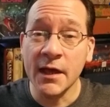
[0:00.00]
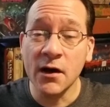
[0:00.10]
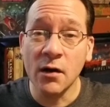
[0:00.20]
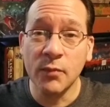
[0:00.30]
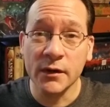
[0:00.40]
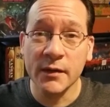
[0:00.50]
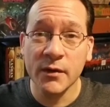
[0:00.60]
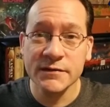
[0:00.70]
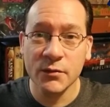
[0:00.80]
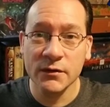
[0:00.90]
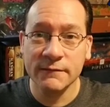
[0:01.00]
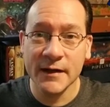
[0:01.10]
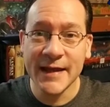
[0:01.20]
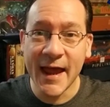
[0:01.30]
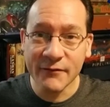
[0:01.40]
Hey all, boardgamerants are where you'll
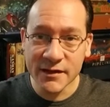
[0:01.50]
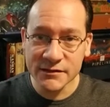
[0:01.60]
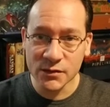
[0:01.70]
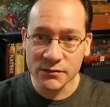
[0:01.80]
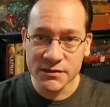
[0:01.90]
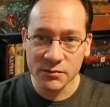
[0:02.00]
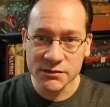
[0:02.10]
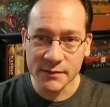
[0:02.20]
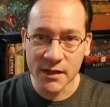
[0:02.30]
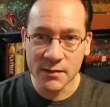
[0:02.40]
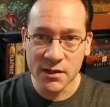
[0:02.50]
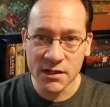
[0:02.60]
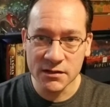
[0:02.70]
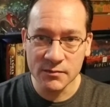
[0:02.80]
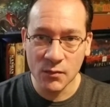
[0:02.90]
find everything solo tabletop
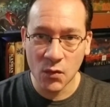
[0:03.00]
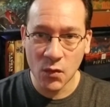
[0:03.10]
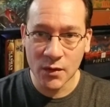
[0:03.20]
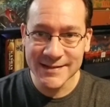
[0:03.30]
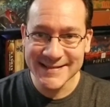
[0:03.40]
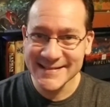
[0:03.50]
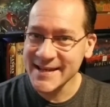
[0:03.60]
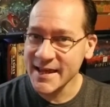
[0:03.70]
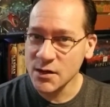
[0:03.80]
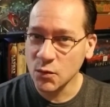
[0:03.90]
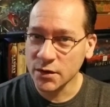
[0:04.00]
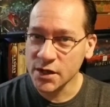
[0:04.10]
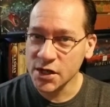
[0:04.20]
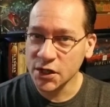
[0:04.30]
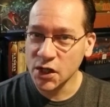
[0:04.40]
gaming and more. And today we're
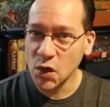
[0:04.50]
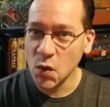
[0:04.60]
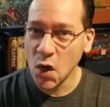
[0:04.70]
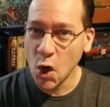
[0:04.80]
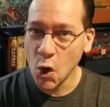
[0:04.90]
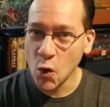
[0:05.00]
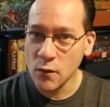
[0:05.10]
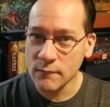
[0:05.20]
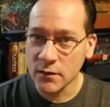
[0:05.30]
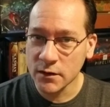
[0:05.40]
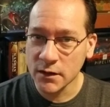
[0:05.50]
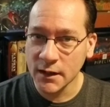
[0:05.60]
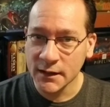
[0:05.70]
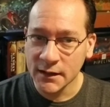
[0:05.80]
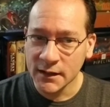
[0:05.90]
gonna go
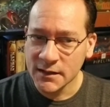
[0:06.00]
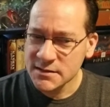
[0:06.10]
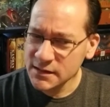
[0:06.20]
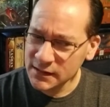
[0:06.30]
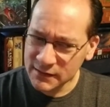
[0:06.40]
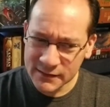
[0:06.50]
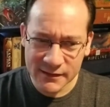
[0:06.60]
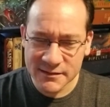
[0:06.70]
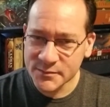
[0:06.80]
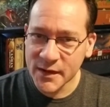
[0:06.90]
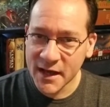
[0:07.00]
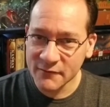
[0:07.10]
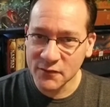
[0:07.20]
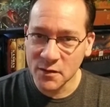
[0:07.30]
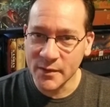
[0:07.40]
over, well, it's been
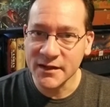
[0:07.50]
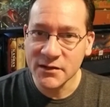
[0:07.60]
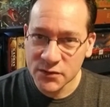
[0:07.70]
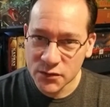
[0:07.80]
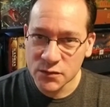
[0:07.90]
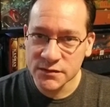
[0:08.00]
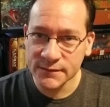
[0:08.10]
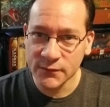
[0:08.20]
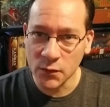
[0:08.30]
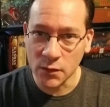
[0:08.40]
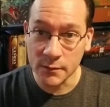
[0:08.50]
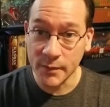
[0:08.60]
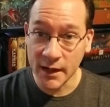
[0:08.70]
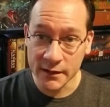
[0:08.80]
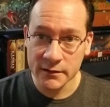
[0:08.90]
out for a bit, Nusfjord
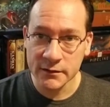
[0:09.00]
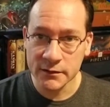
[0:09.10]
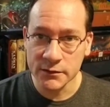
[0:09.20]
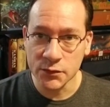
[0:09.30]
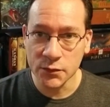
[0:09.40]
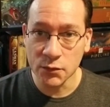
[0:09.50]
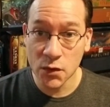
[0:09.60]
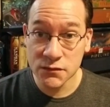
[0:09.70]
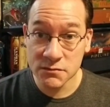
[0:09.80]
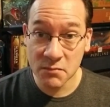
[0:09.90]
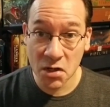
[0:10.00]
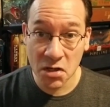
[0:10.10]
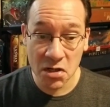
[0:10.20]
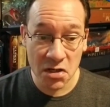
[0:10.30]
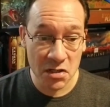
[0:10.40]
by Uwe
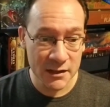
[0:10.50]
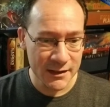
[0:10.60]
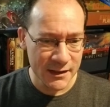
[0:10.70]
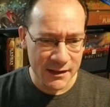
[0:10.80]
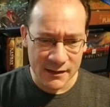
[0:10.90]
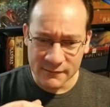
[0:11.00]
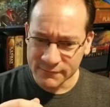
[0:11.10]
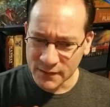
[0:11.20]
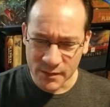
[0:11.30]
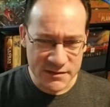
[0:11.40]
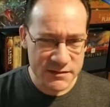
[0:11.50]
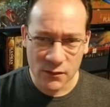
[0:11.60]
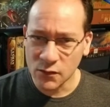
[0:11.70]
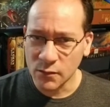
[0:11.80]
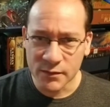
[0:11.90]
Rosenburg from a
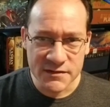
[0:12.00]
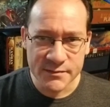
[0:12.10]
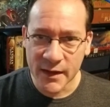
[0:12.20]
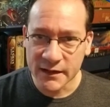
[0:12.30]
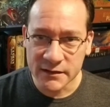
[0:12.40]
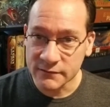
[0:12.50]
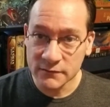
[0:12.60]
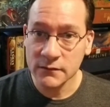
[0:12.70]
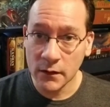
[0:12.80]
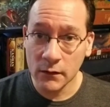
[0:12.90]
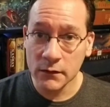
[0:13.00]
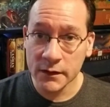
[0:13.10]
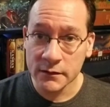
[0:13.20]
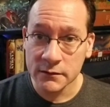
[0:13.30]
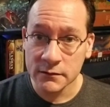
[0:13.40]
solo perspective
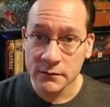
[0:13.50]
only.